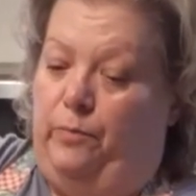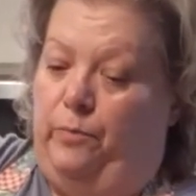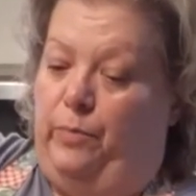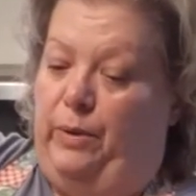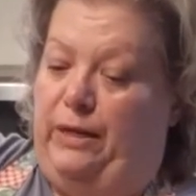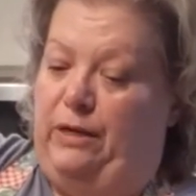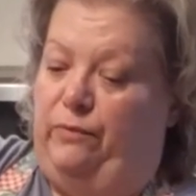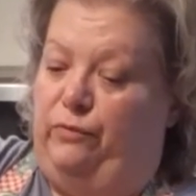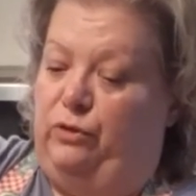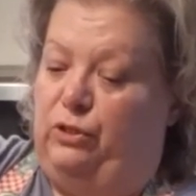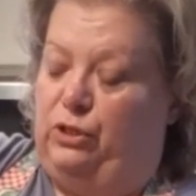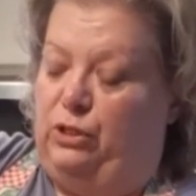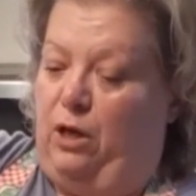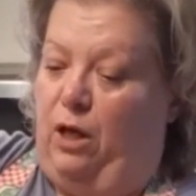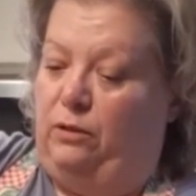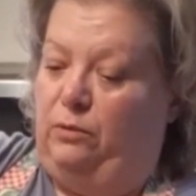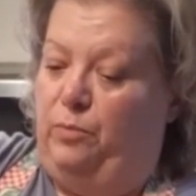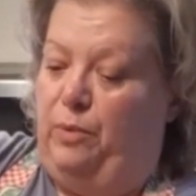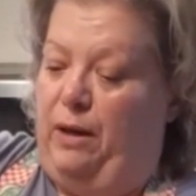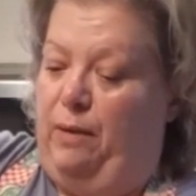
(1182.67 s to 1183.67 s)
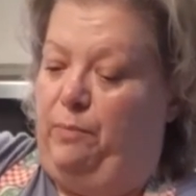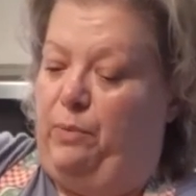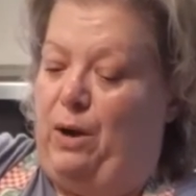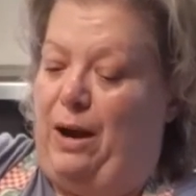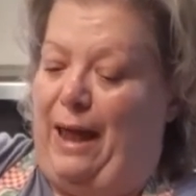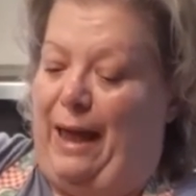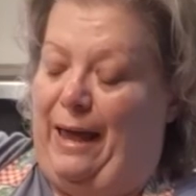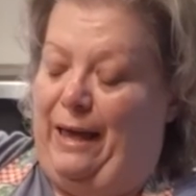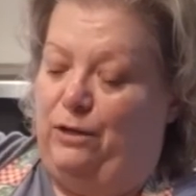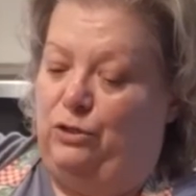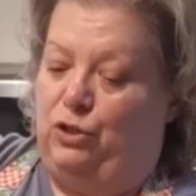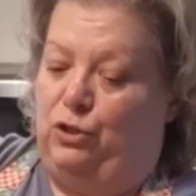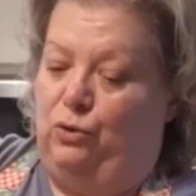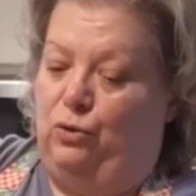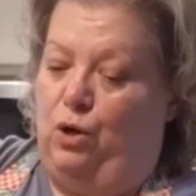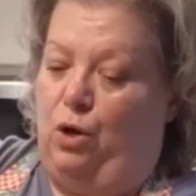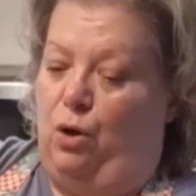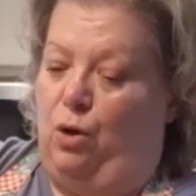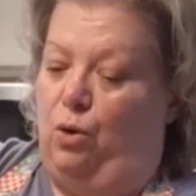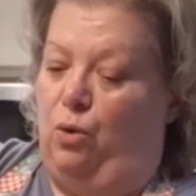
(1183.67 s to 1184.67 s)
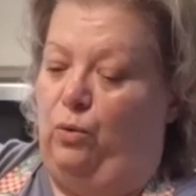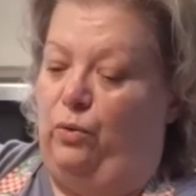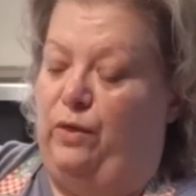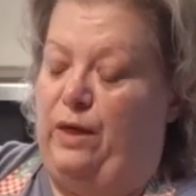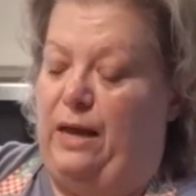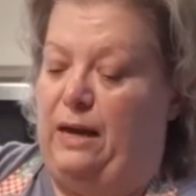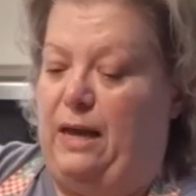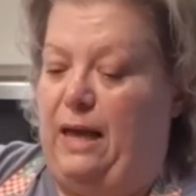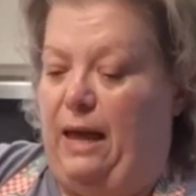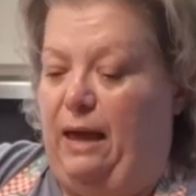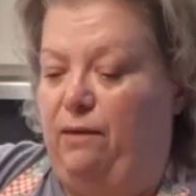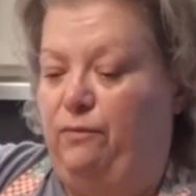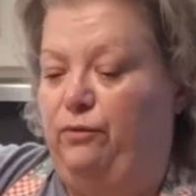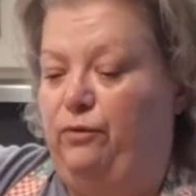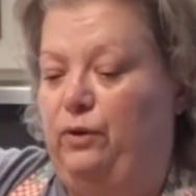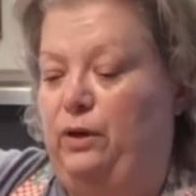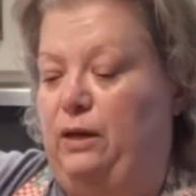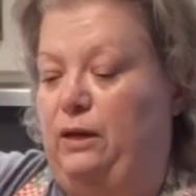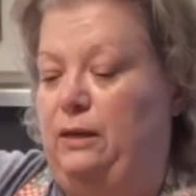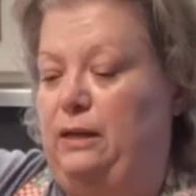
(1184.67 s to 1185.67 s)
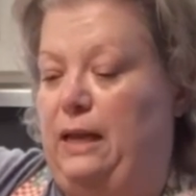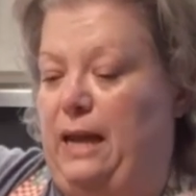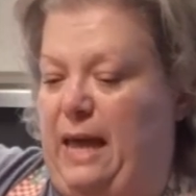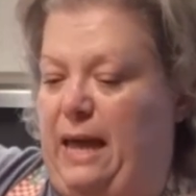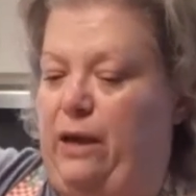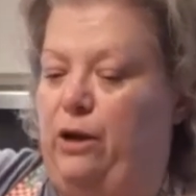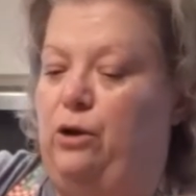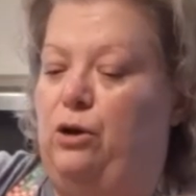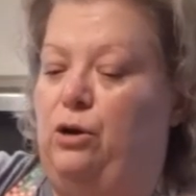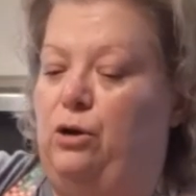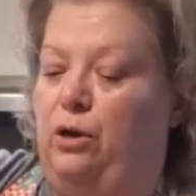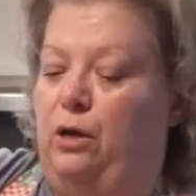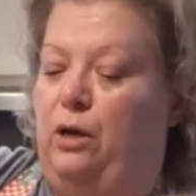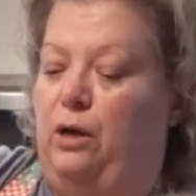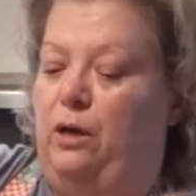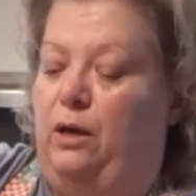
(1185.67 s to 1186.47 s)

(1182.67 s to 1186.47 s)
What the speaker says: but if you salt and pepper as you go, then every layer